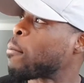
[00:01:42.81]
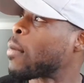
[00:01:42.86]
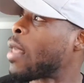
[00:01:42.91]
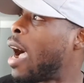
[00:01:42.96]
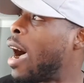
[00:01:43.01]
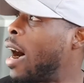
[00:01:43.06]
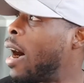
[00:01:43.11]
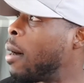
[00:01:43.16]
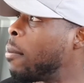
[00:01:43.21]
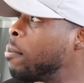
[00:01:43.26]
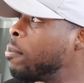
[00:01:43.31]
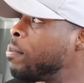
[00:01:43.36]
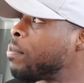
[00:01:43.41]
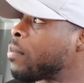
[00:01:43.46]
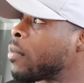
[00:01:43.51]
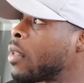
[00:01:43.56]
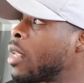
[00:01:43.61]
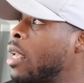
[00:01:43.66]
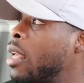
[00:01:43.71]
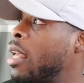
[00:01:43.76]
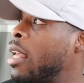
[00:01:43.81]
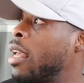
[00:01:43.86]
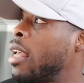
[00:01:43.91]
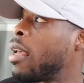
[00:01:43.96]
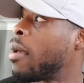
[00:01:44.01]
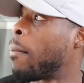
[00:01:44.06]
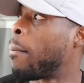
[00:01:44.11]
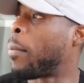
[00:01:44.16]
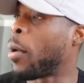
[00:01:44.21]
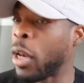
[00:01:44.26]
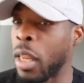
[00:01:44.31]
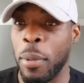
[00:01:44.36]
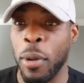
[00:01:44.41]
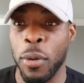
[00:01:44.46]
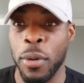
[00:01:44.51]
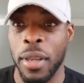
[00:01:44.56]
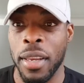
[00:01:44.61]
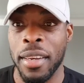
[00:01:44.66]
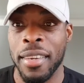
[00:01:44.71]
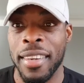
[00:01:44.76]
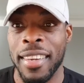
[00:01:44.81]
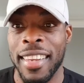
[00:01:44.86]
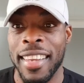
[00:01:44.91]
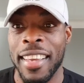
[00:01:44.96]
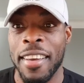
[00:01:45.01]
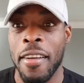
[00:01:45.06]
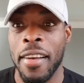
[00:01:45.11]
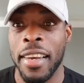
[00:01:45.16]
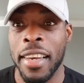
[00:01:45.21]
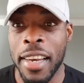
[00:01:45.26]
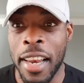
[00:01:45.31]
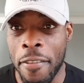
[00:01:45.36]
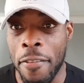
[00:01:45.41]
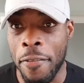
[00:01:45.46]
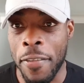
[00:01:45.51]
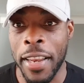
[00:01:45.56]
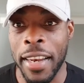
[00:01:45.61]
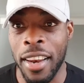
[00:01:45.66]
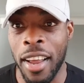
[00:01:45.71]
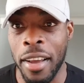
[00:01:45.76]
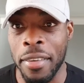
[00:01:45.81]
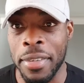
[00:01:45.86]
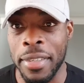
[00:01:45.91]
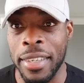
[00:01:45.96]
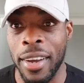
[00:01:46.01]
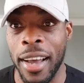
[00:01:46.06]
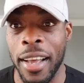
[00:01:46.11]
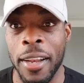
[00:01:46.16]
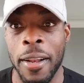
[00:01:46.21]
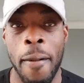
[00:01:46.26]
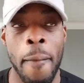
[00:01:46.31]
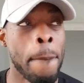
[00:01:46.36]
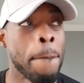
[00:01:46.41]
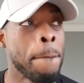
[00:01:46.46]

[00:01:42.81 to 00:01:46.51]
Bodybuilding, live fit lifestyle.